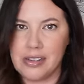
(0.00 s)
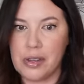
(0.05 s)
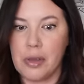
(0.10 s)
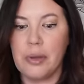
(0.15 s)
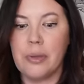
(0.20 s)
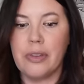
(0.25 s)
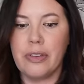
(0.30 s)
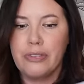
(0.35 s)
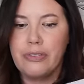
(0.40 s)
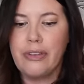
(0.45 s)

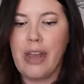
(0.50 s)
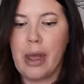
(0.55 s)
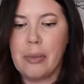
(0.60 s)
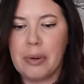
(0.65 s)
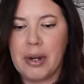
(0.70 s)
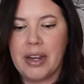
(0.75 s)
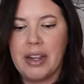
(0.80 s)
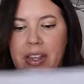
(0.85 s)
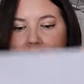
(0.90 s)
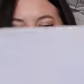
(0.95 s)
so the
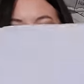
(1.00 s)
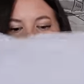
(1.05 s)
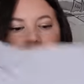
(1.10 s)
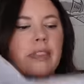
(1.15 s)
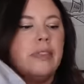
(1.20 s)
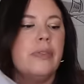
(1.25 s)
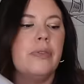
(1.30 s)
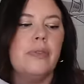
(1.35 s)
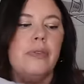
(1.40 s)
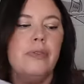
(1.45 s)
fabric
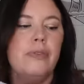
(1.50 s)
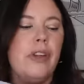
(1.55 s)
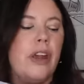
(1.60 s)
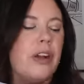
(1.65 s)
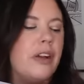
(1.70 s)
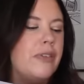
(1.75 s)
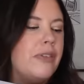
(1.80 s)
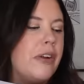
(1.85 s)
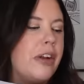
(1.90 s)
is very,